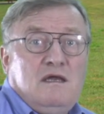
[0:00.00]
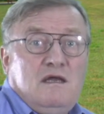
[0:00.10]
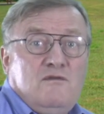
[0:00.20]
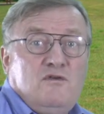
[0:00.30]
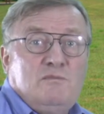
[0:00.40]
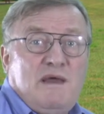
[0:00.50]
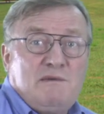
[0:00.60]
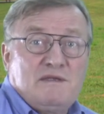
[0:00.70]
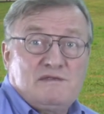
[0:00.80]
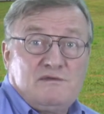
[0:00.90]
Food
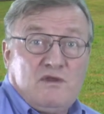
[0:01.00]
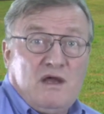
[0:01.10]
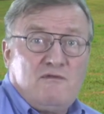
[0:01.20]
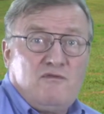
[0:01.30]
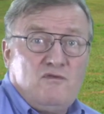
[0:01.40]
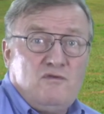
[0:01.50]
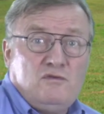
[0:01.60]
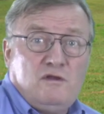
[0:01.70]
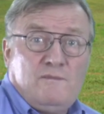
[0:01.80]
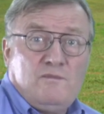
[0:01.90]
pairings, Thai
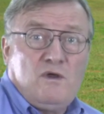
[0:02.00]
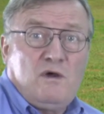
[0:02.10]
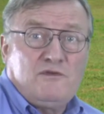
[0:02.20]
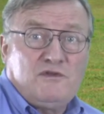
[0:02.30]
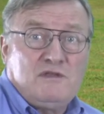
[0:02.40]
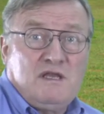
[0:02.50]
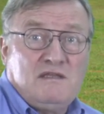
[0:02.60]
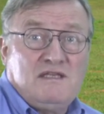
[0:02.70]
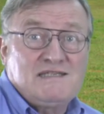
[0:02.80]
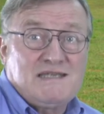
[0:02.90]
food, Northern
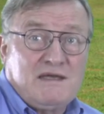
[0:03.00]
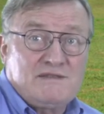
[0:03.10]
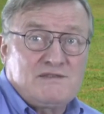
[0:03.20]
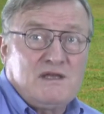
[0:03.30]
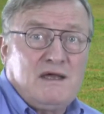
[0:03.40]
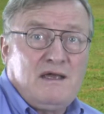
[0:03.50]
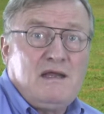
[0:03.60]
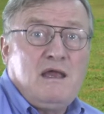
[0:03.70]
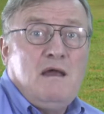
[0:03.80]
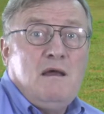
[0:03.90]
and Isan
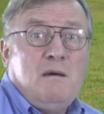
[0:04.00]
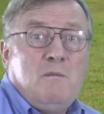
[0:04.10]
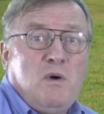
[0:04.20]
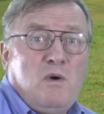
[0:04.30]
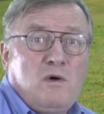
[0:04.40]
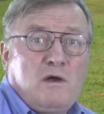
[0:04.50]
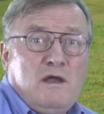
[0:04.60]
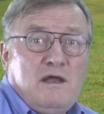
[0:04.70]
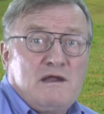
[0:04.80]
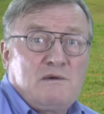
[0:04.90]
style, pork,
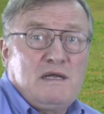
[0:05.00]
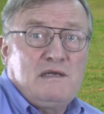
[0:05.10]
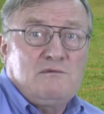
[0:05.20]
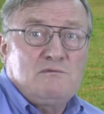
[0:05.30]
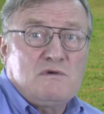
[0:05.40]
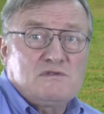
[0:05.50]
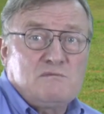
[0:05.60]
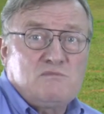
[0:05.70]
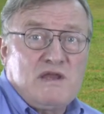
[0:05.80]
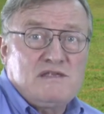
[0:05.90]
grilled,
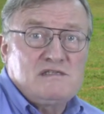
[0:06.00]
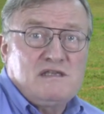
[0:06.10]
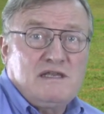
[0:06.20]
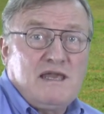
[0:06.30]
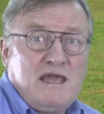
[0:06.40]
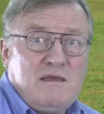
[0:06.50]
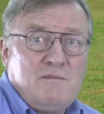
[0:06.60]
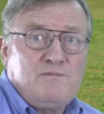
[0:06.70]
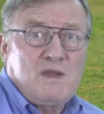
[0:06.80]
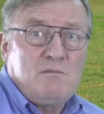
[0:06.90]
roasted, braised,
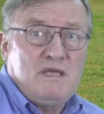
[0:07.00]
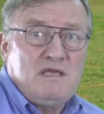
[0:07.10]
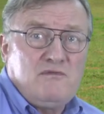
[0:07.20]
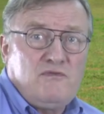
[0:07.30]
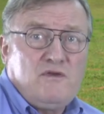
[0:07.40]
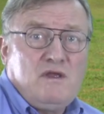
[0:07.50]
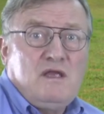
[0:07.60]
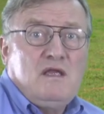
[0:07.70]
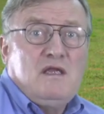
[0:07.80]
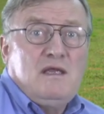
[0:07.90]
game, beef,
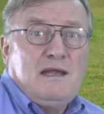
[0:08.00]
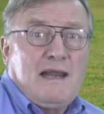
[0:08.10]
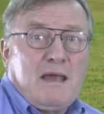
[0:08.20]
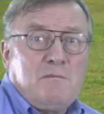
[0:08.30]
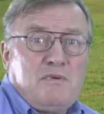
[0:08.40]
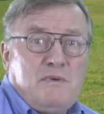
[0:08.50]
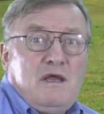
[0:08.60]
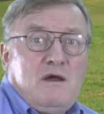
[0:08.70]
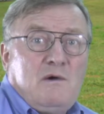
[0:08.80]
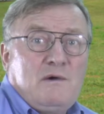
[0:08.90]
lamb,
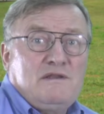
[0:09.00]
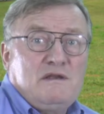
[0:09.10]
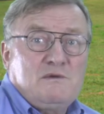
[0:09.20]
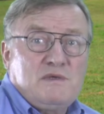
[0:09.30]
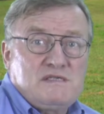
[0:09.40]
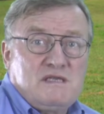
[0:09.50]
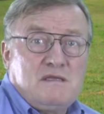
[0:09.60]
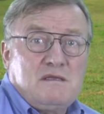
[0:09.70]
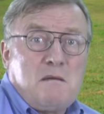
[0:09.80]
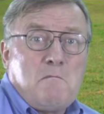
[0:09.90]
Oriental
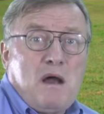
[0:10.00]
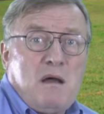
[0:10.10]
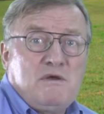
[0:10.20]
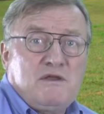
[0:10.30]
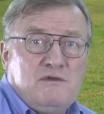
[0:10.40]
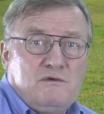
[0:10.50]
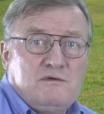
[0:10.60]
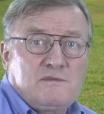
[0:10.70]
cuisine, barbecue.